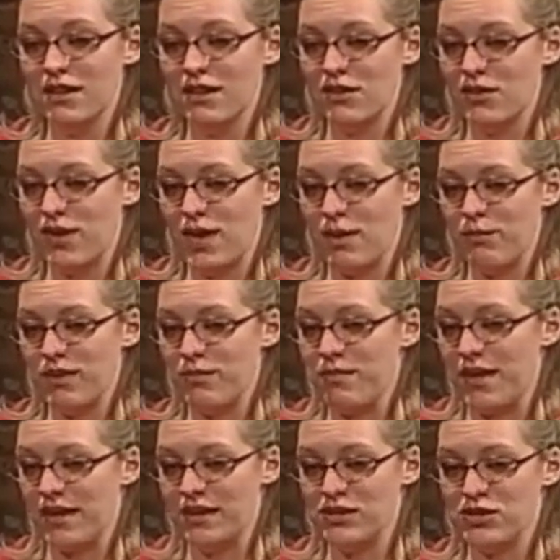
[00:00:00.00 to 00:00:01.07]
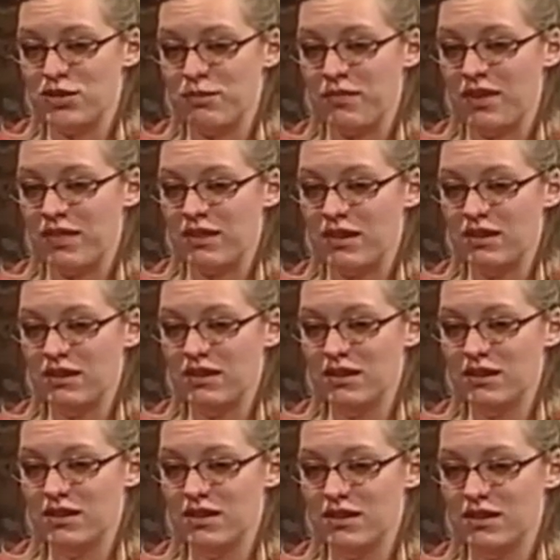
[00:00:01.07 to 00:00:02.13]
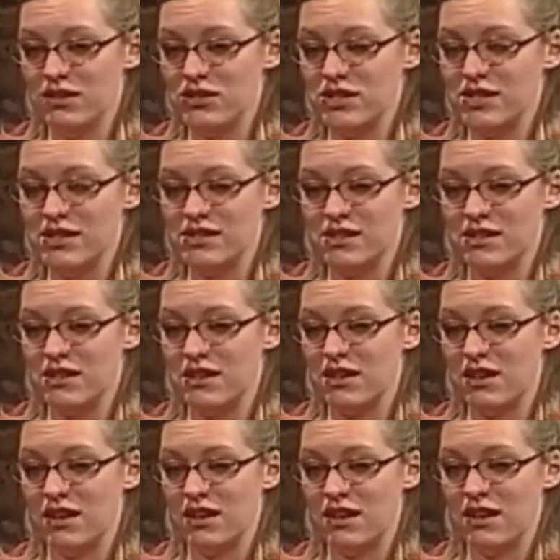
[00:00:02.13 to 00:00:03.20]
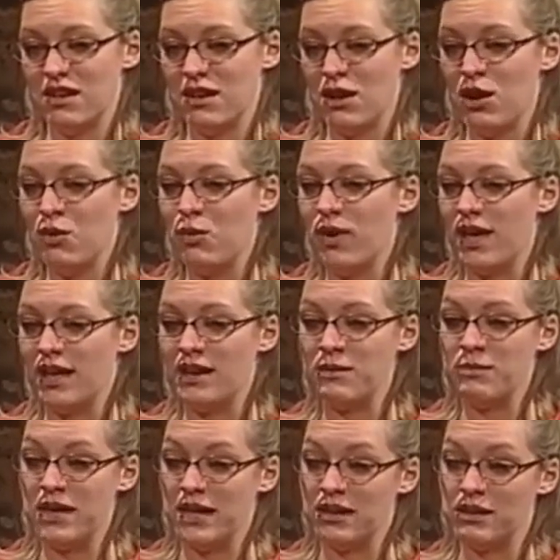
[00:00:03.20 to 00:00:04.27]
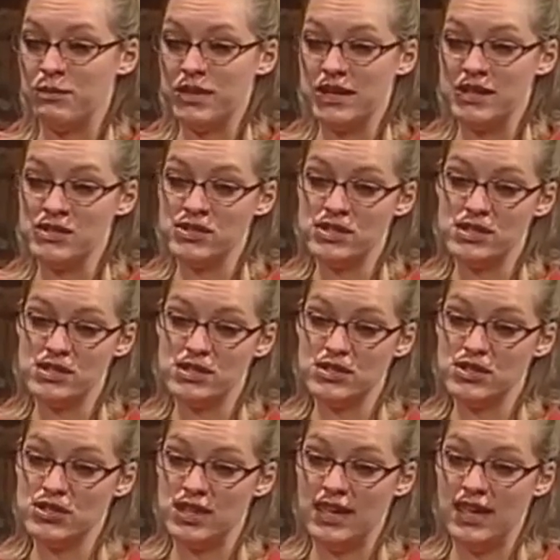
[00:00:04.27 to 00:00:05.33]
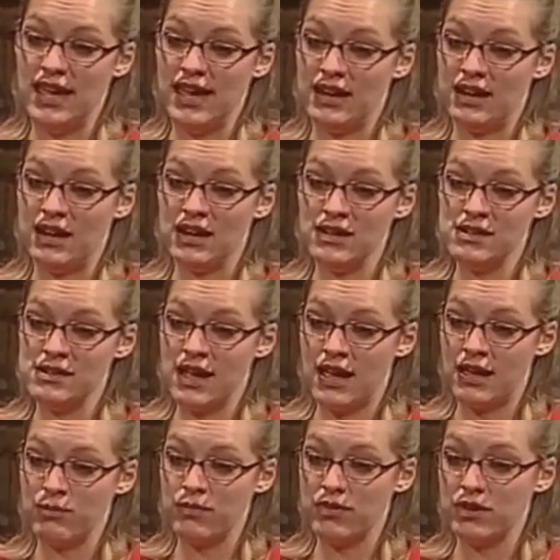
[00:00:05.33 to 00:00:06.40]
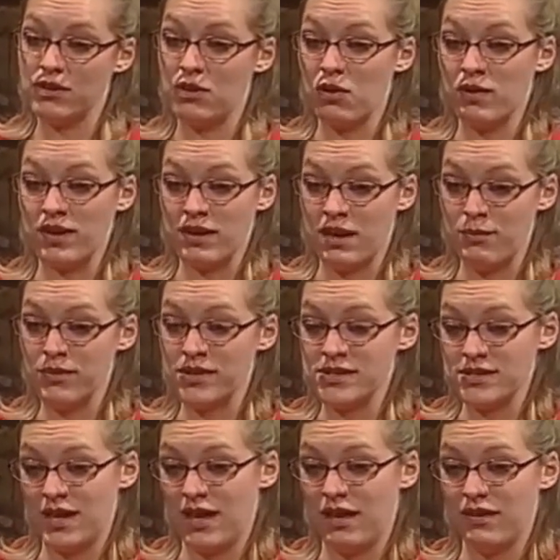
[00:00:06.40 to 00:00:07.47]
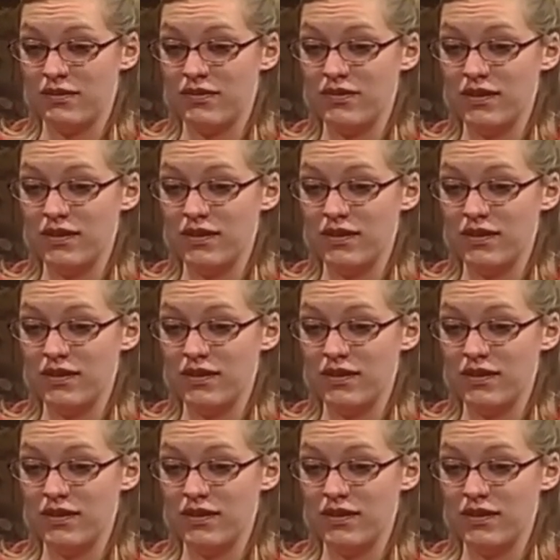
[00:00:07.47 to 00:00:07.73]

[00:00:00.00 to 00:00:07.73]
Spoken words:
You can't be mad at your mother. She doesn't know any better because she had a hard time growing up herself.